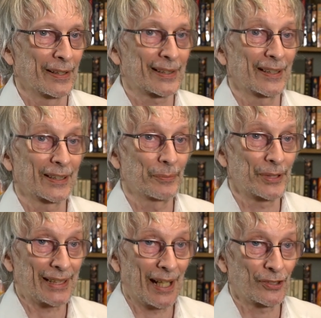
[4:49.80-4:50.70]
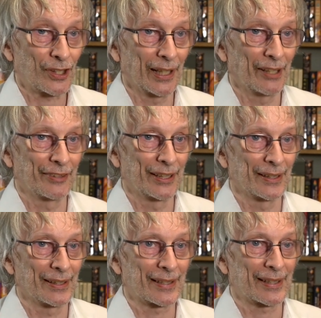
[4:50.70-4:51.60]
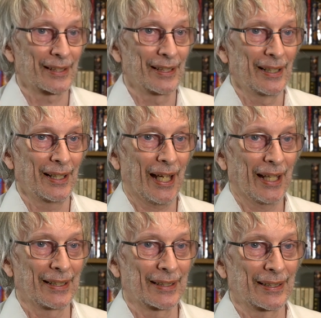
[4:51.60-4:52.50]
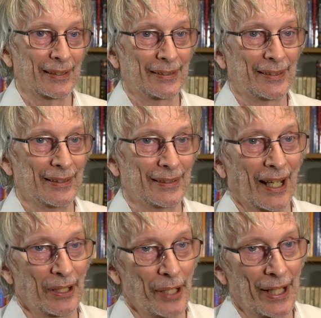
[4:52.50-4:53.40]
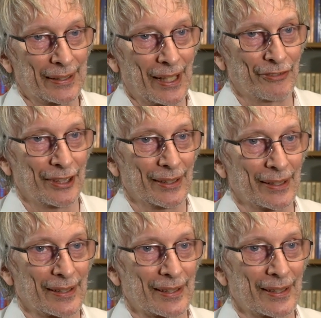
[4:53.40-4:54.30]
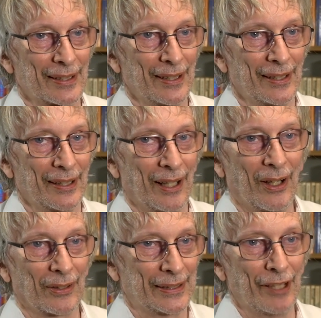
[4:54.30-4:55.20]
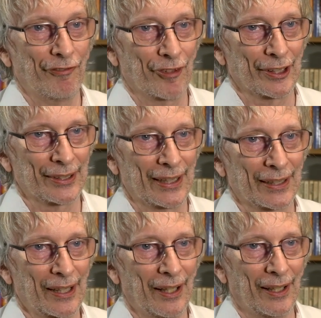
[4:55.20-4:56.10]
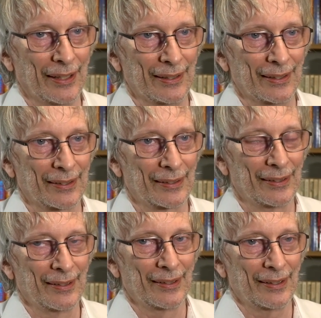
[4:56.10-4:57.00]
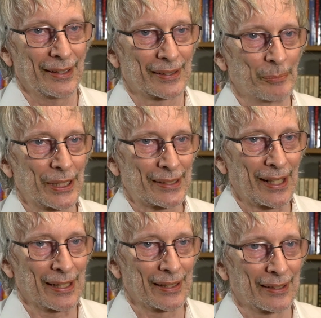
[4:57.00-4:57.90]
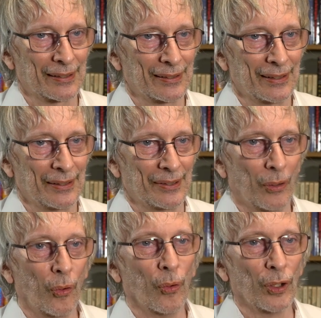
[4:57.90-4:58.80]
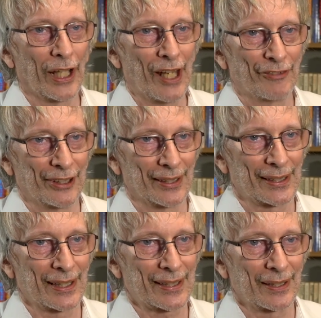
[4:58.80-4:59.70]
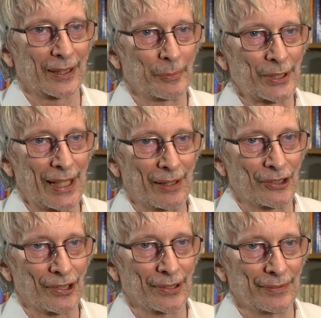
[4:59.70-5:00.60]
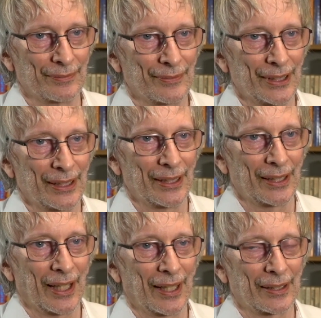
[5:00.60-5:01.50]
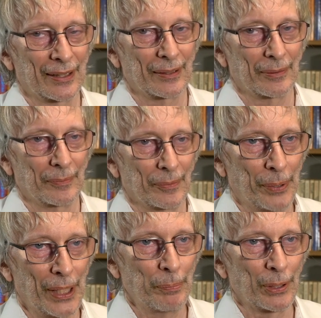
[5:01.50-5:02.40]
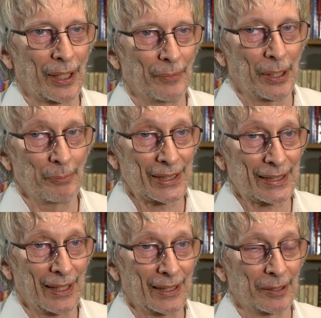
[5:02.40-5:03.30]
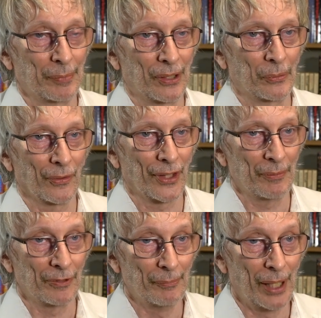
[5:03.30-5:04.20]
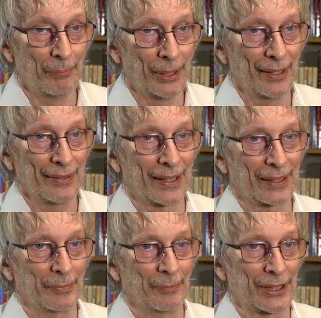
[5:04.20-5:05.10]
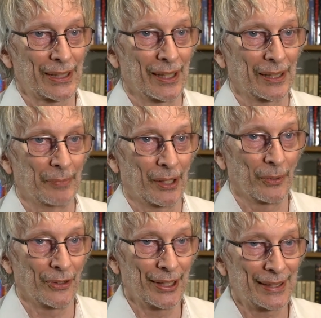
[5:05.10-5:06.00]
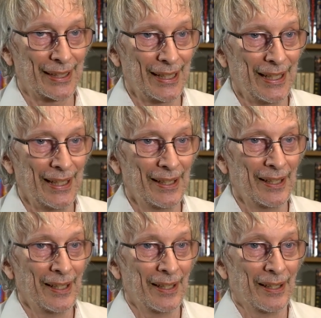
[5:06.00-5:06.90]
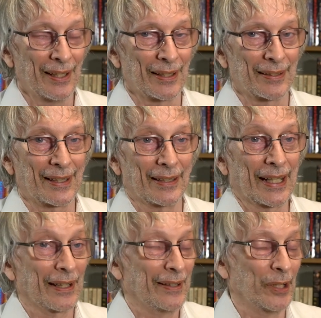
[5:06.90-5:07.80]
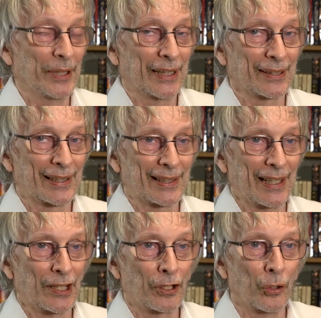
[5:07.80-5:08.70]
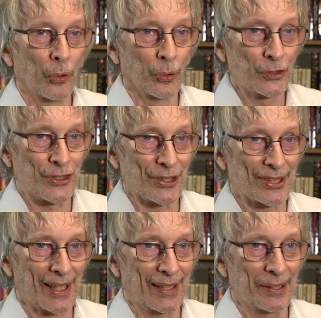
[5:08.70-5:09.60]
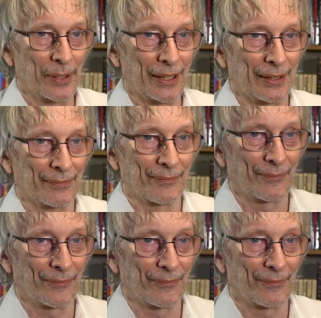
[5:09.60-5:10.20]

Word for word: circumstantial evidence and direct evidence are different in kind is a mistake. All evidence is circumstantial. And people can be mistaken about what they remember, they can be mistaken about what they see, they nobody can see causes anyway.